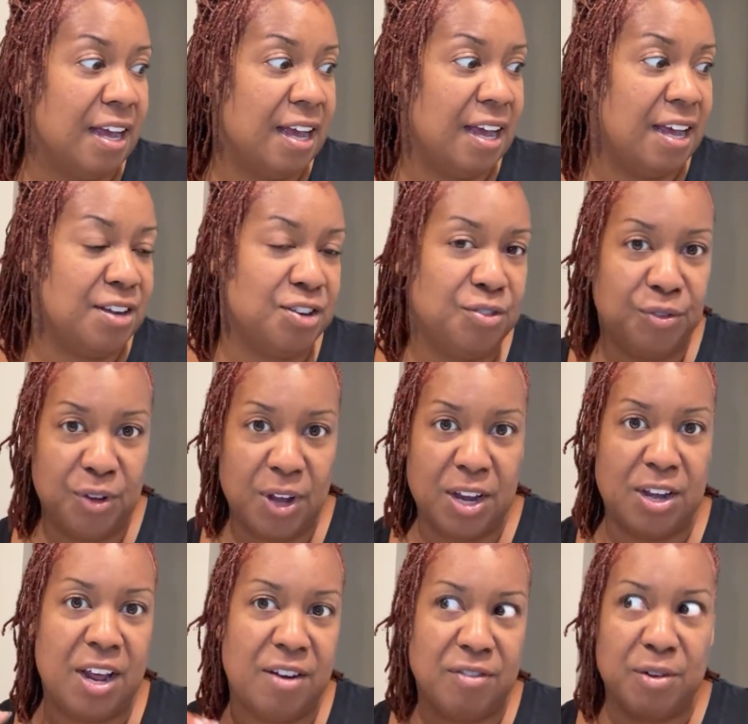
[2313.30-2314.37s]
and
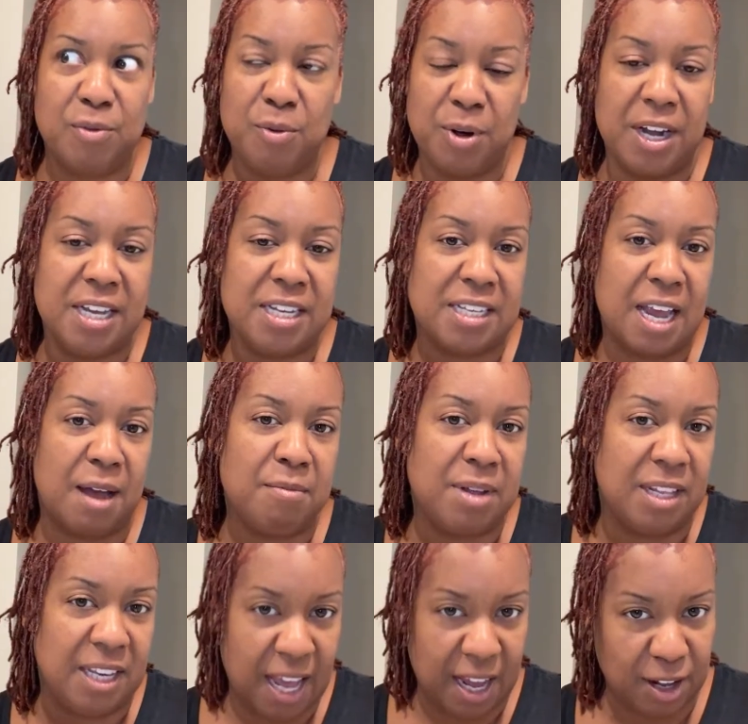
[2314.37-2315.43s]
everyone has got me
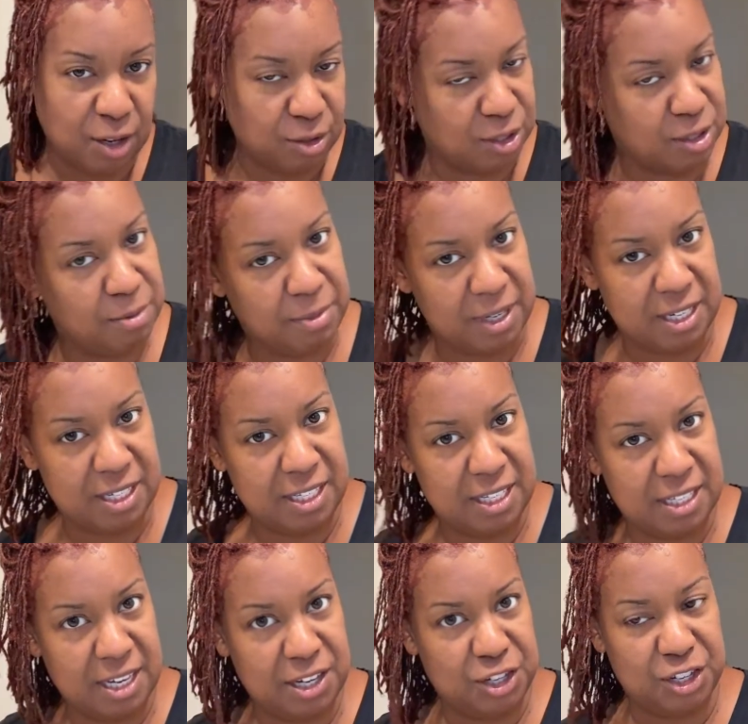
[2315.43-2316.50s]
that close to
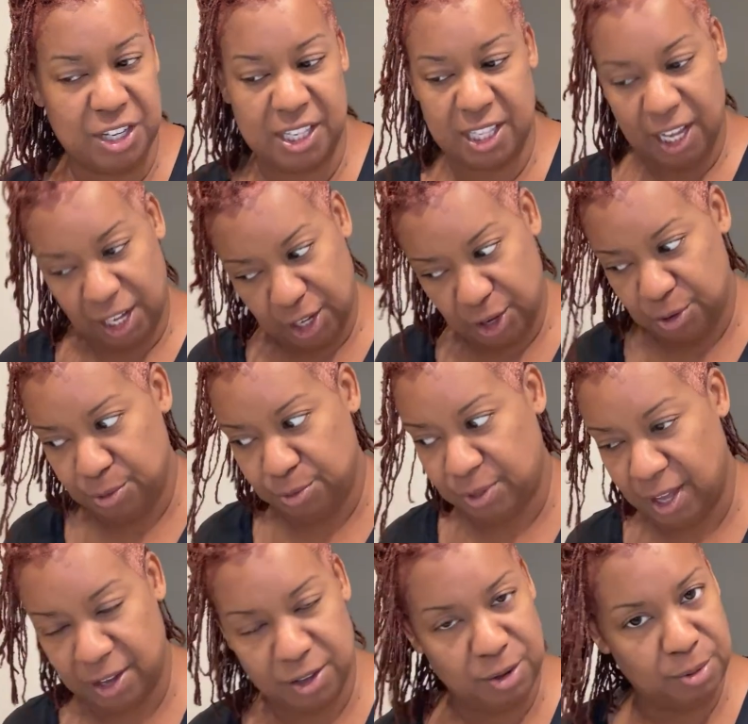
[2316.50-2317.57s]
monetization. Thank you
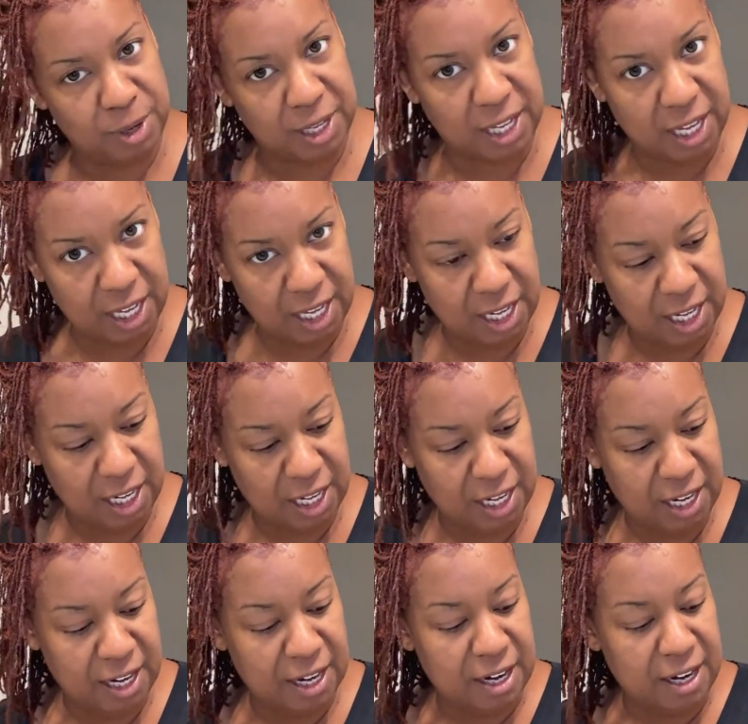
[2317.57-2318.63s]
again.
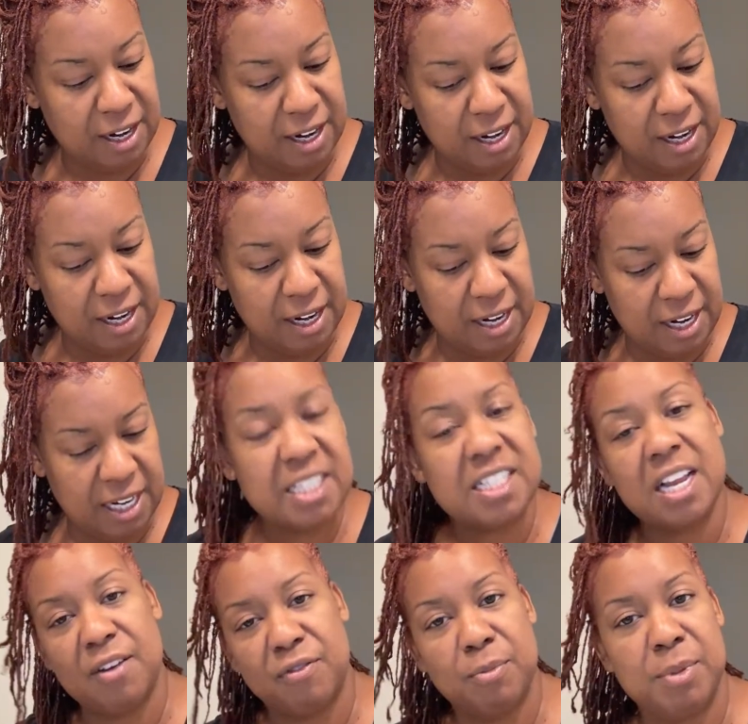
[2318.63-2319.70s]
It's
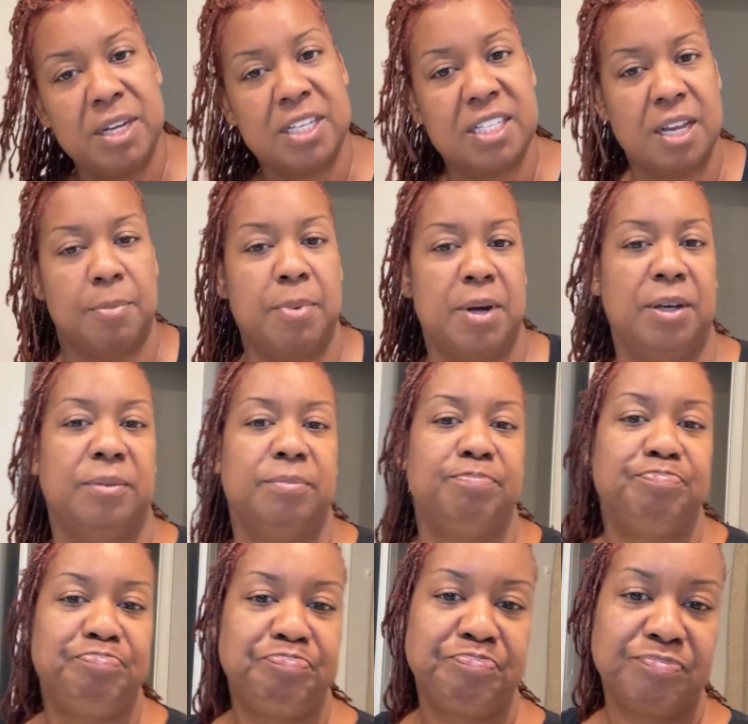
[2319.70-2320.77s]
time for me to step it up.
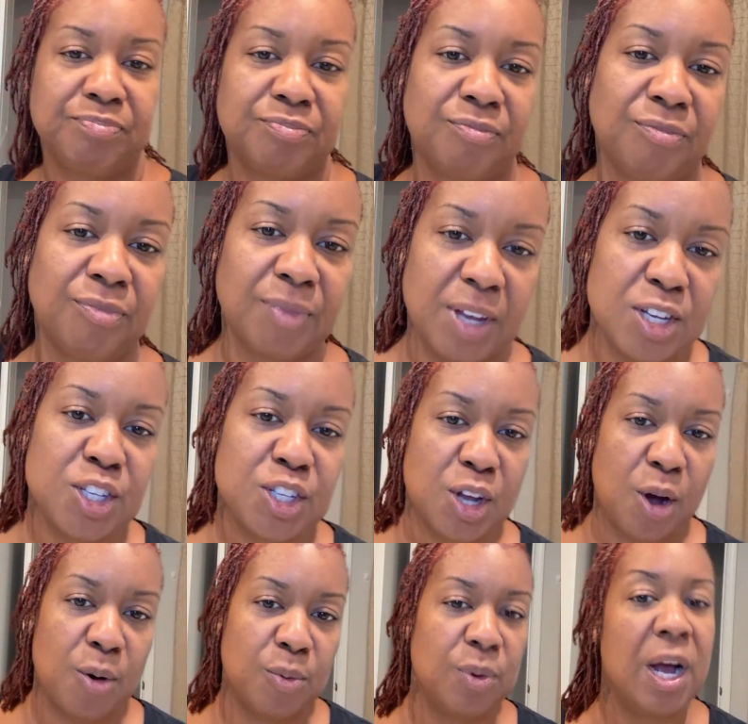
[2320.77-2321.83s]

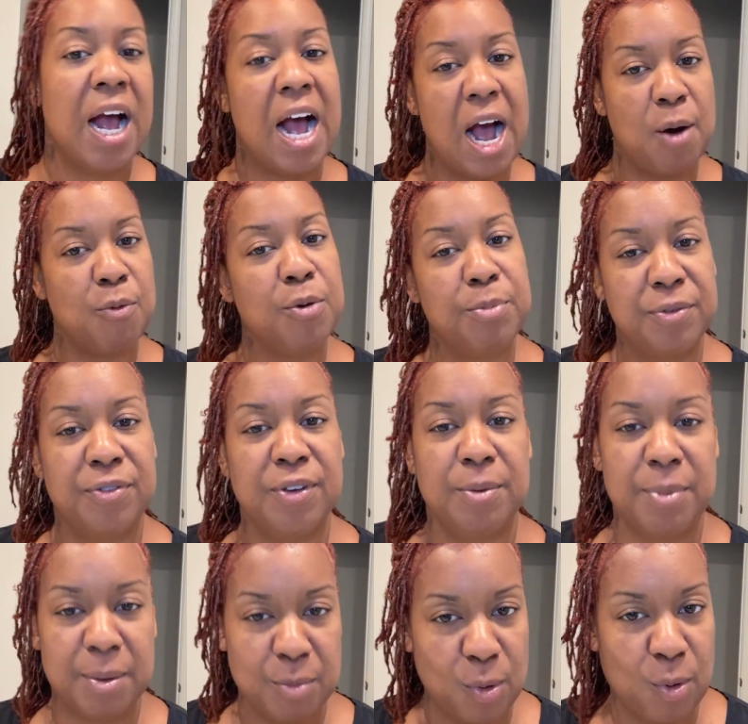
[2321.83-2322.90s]
So we'll be
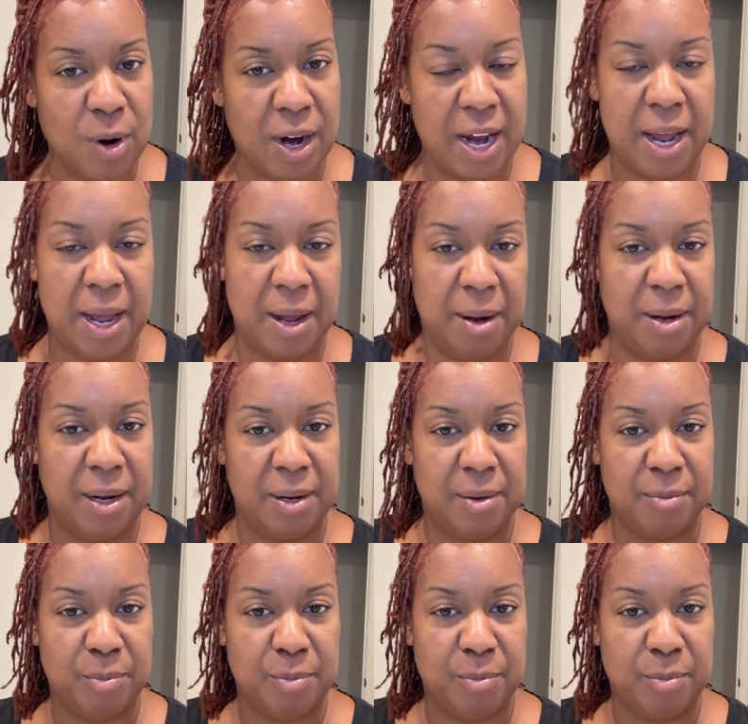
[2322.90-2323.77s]
filming more and